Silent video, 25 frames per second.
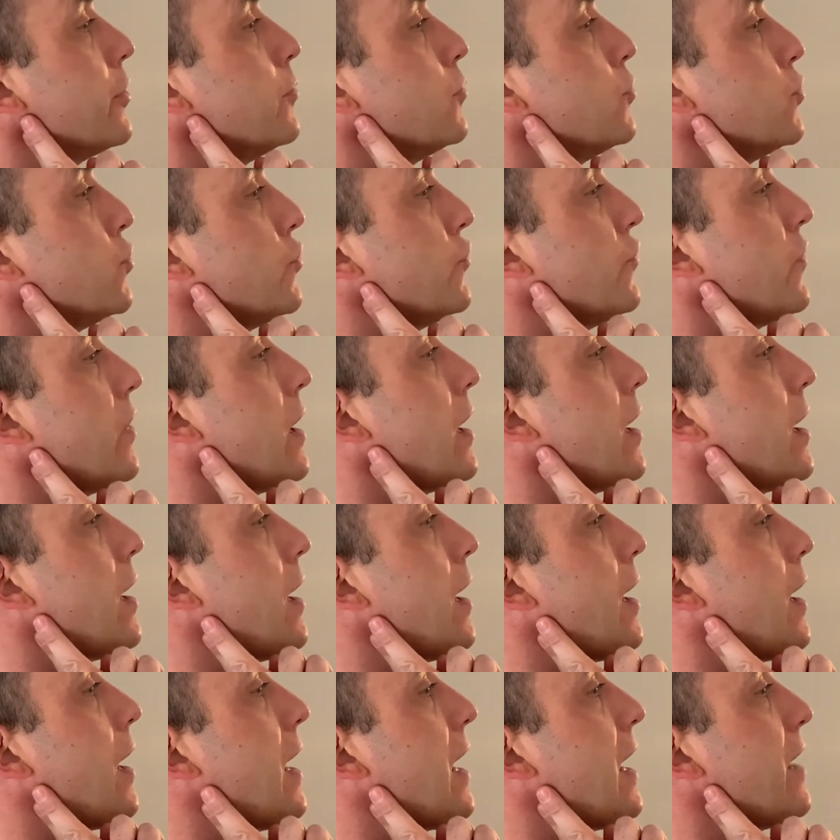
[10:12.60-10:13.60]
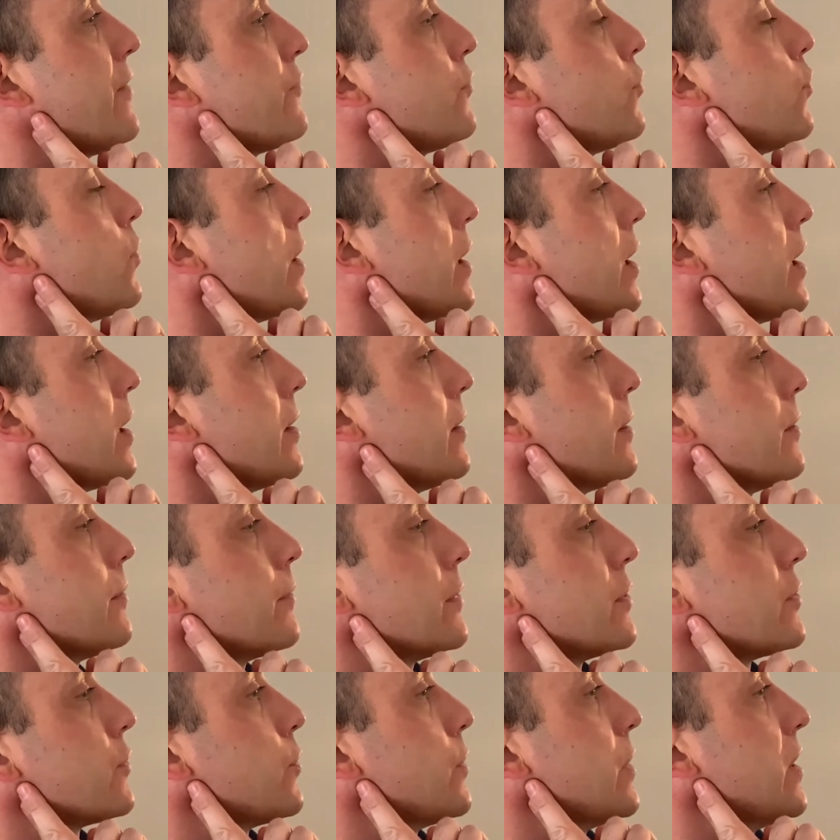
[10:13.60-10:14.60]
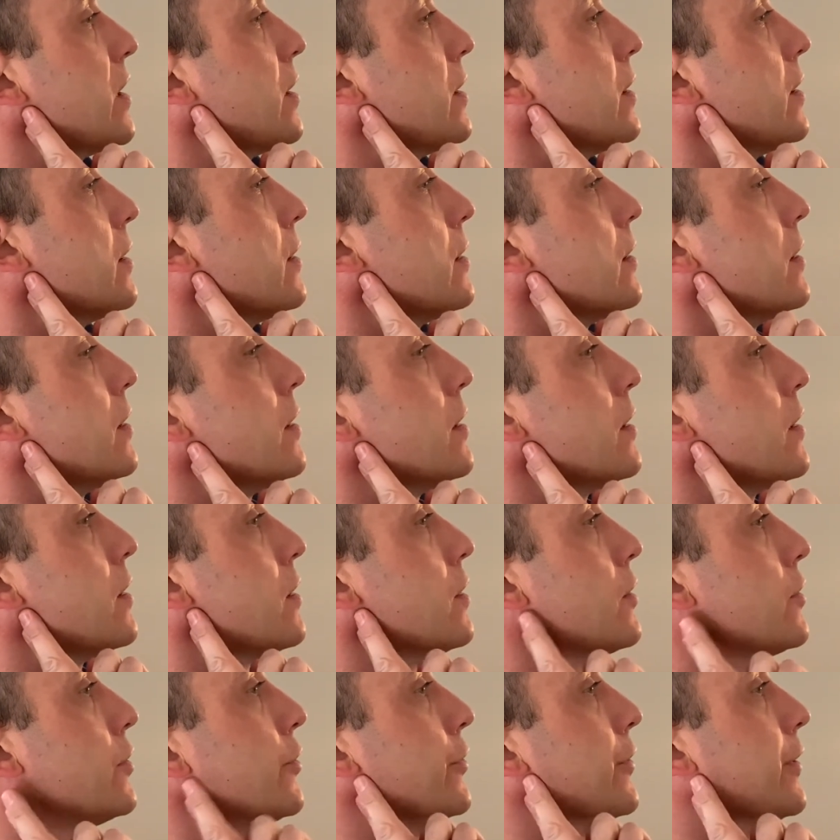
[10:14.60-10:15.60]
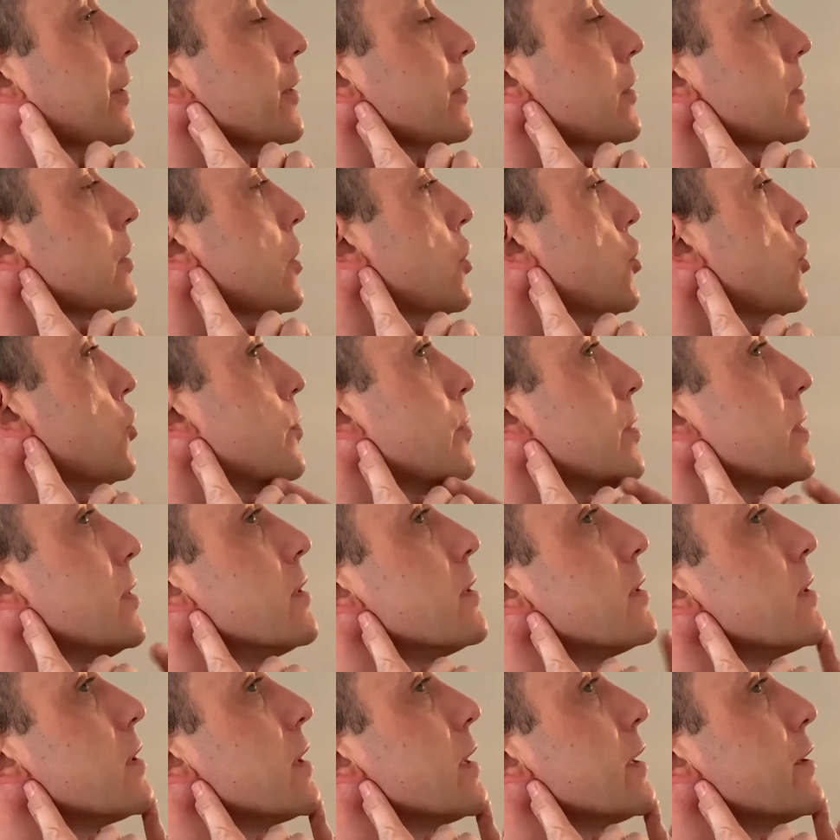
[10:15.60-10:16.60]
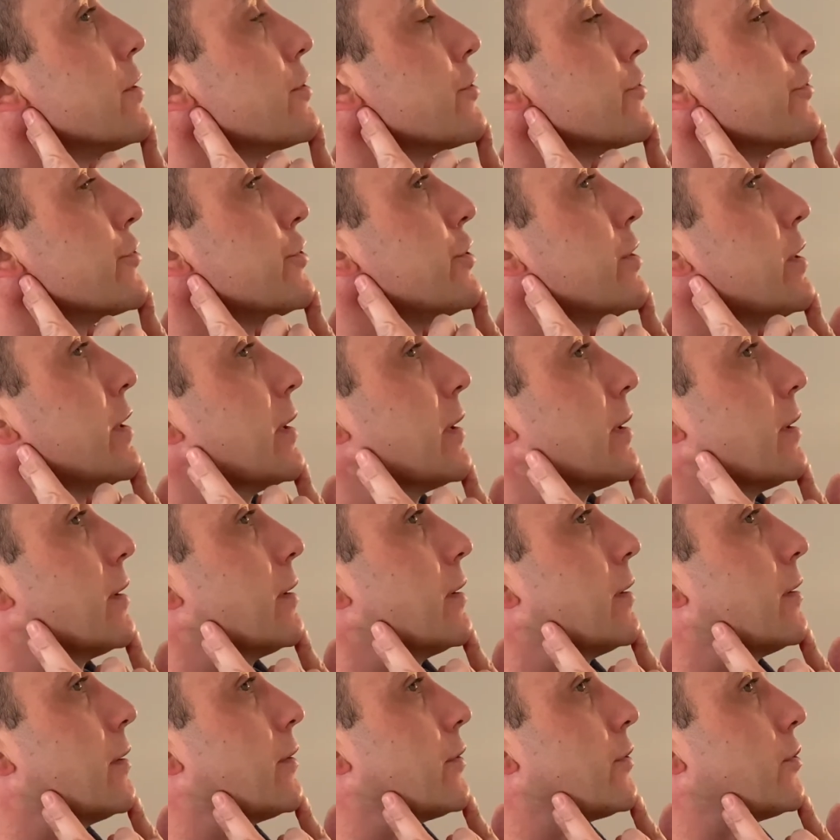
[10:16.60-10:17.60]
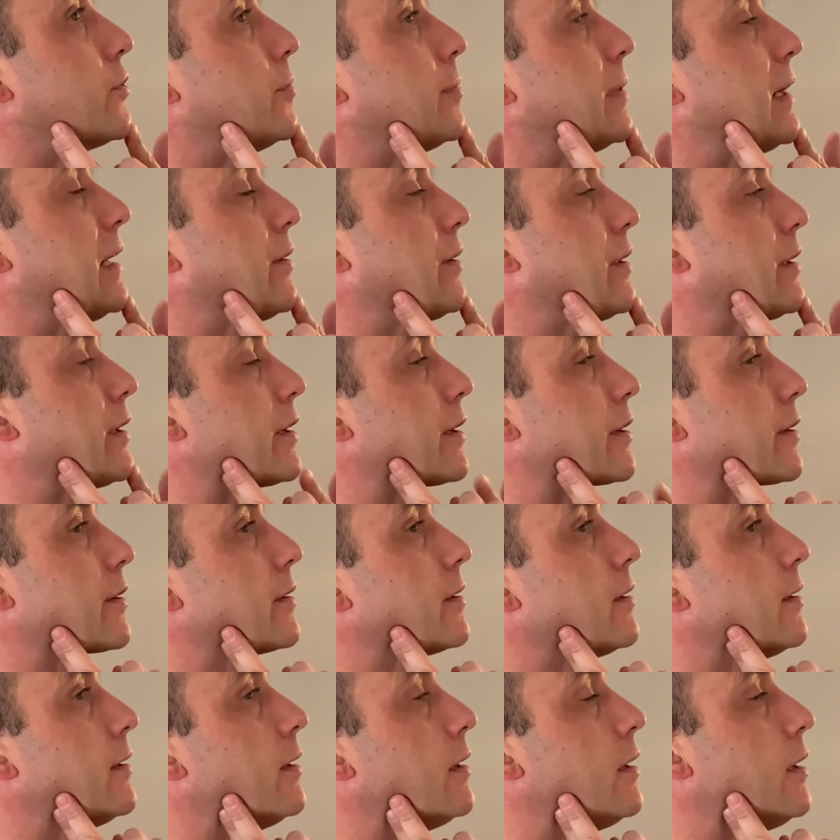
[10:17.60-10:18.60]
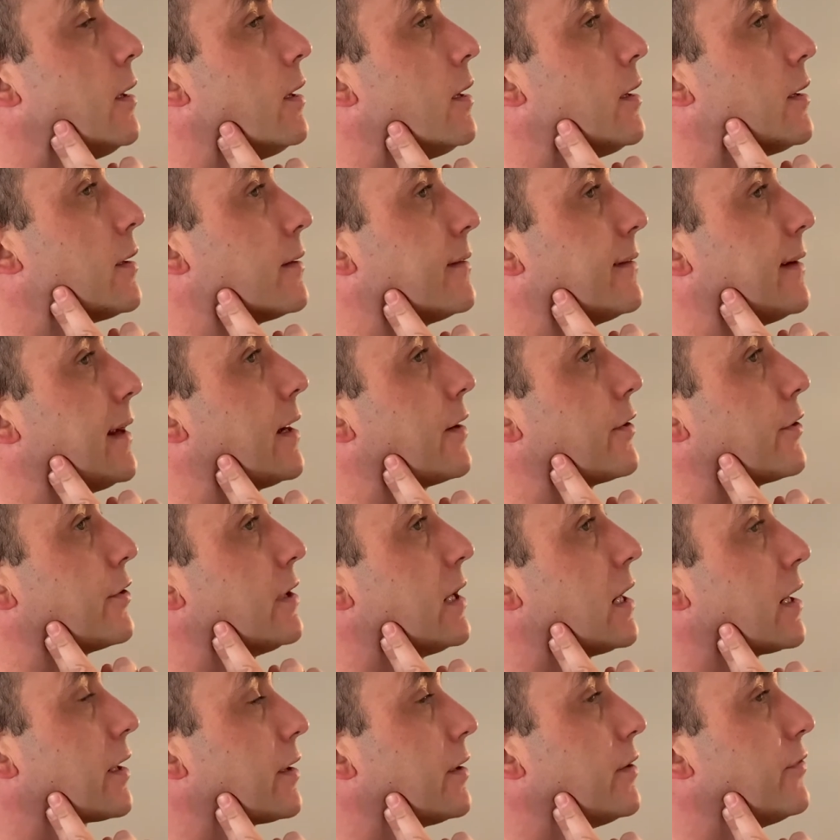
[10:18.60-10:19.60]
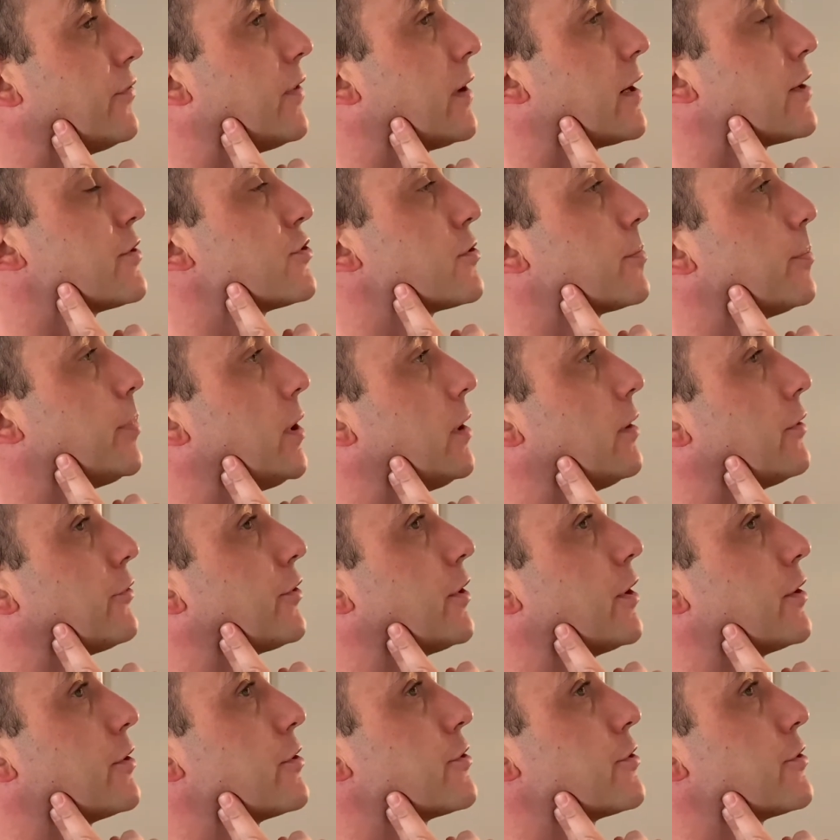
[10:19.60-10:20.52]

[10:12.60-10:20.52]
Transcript: move halfway between your earlobe and your chin. So about here. Now you're not gonna find your pulse on your